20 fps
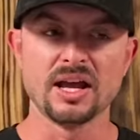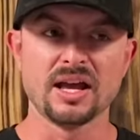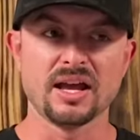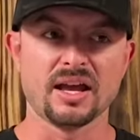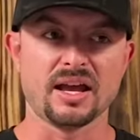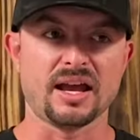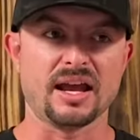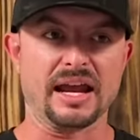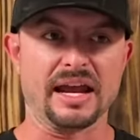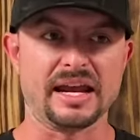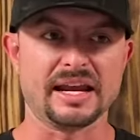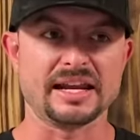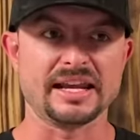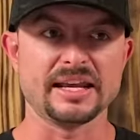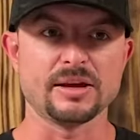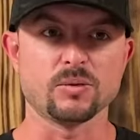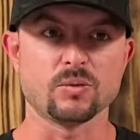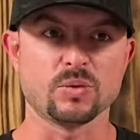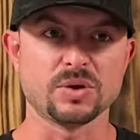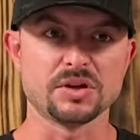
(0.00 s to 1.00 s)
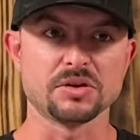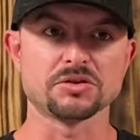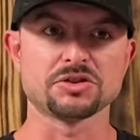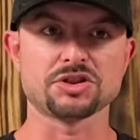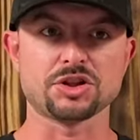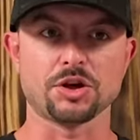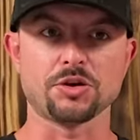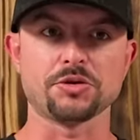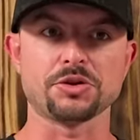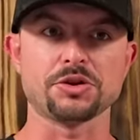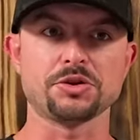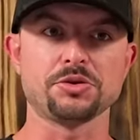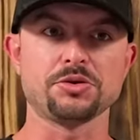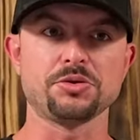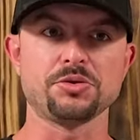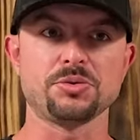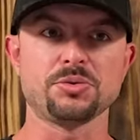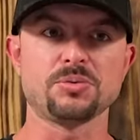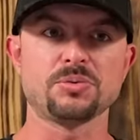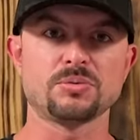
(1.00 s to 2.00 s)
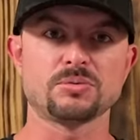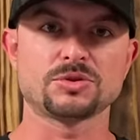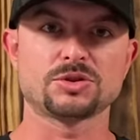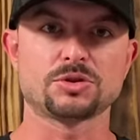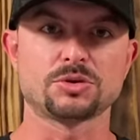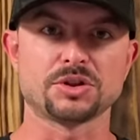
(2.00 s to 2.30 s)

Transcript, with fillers: and it will show you to a